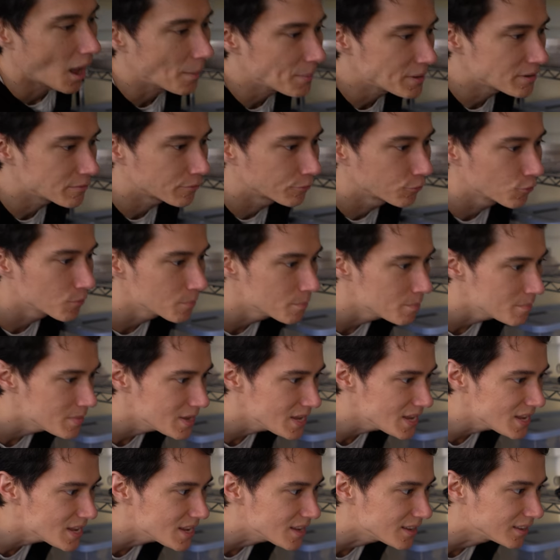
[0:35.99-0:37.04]
I mean, for
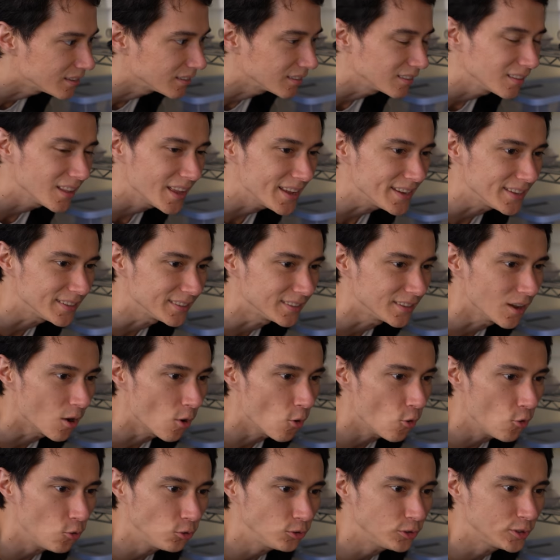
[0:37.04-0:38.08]
me, like the
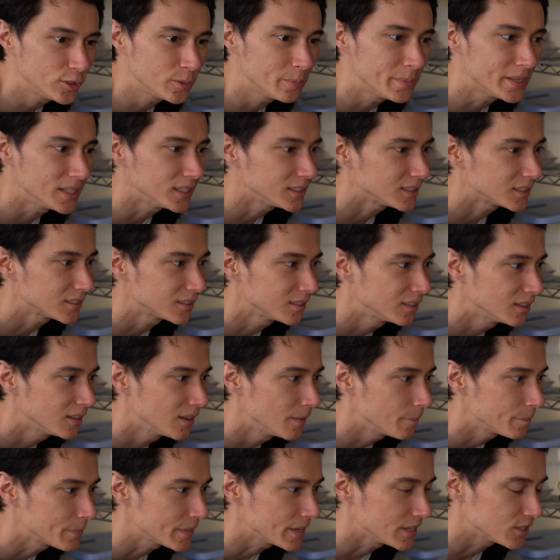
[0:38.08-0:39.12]
ultimate
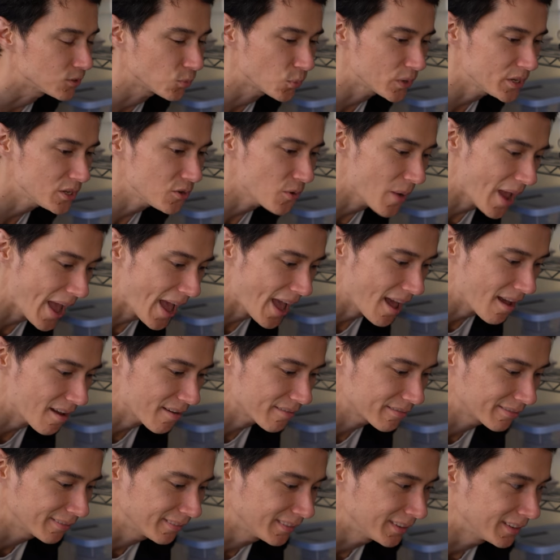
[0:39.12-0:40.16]
is when you
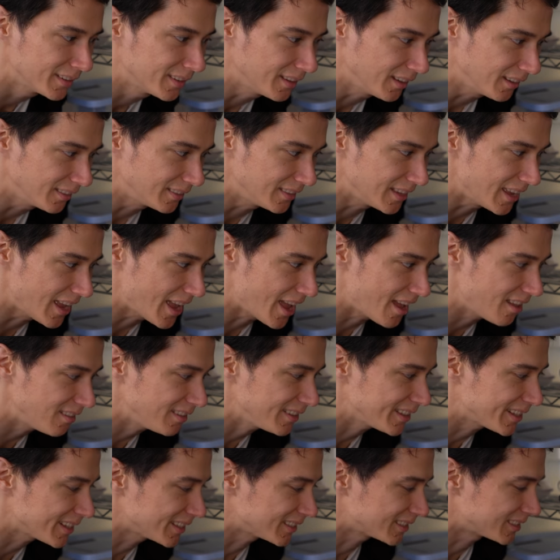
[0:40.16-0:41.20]
have the
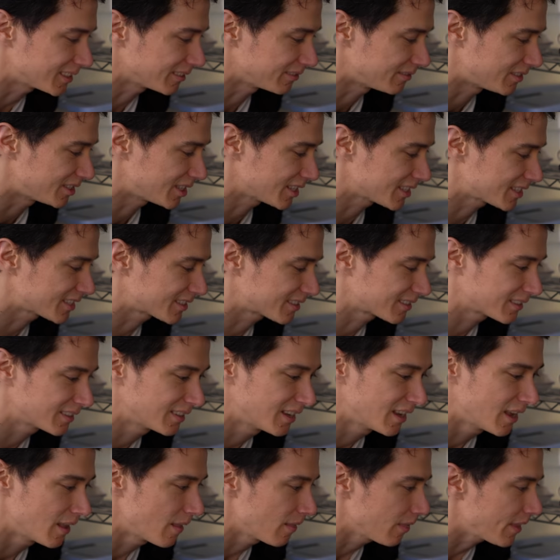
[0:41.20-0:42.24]
elegance of just,
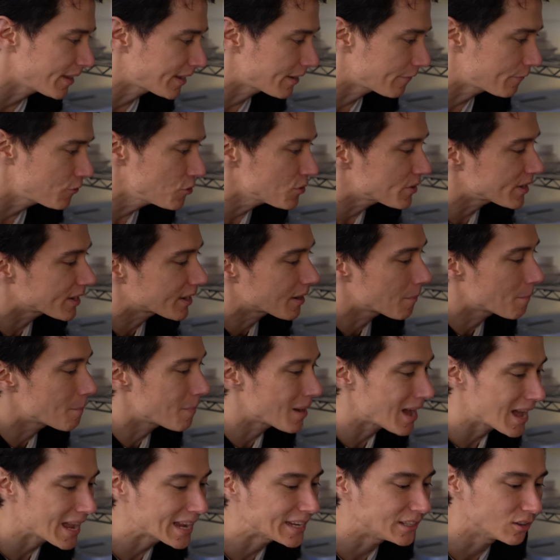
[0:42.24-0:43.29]
like if you could
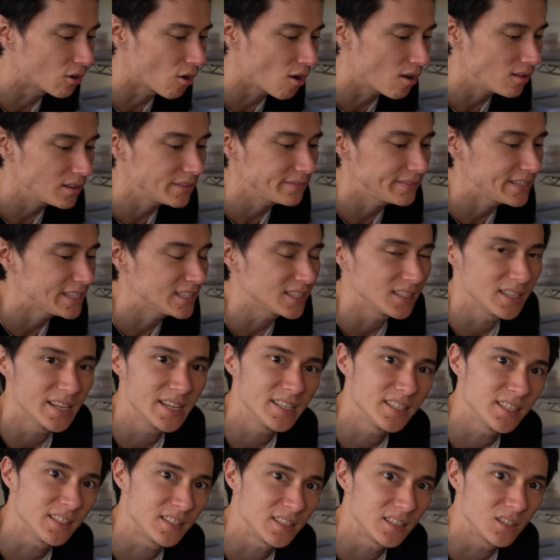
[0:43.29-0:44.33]
combine all of these
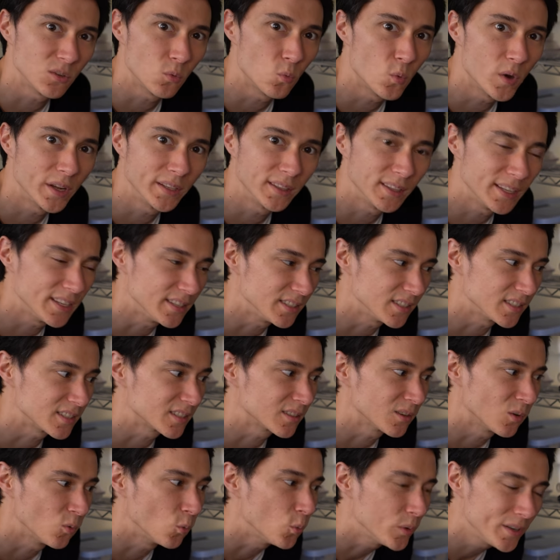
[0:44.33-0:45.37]
lenses into one
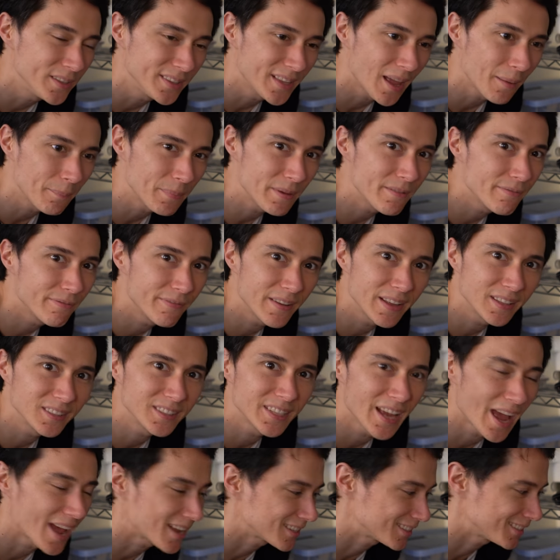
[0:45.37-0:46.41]
lens, wouldn't that be
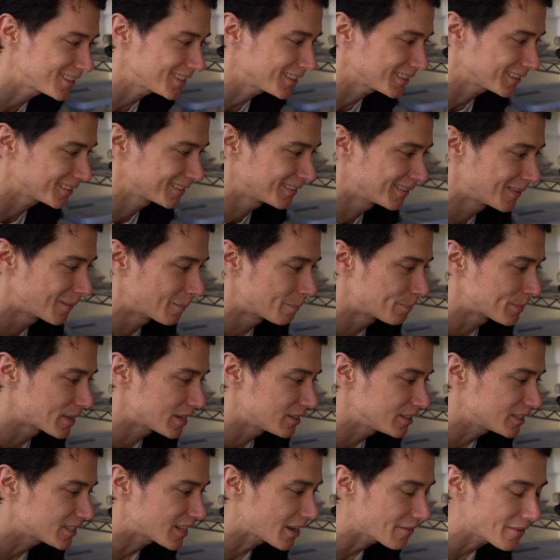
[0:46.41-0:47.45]
fantastic?
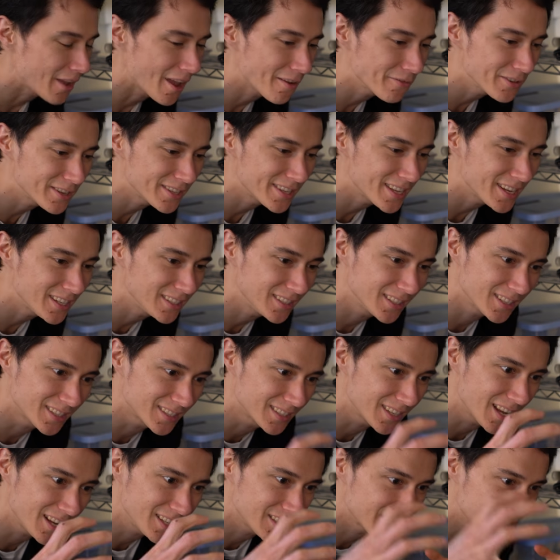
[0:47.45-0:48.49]
Just have everything in
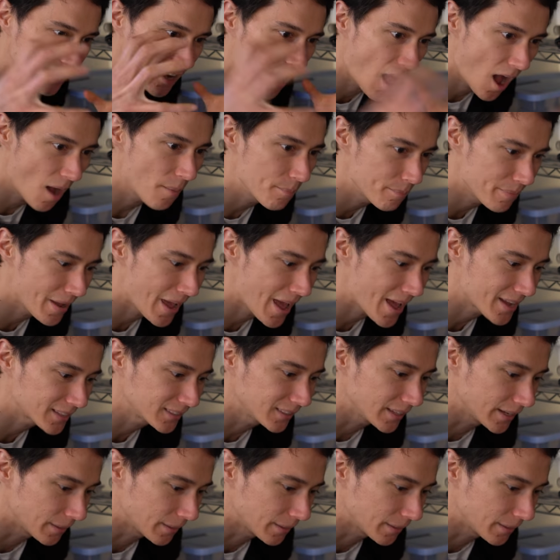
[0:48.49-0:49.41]
this nice compact,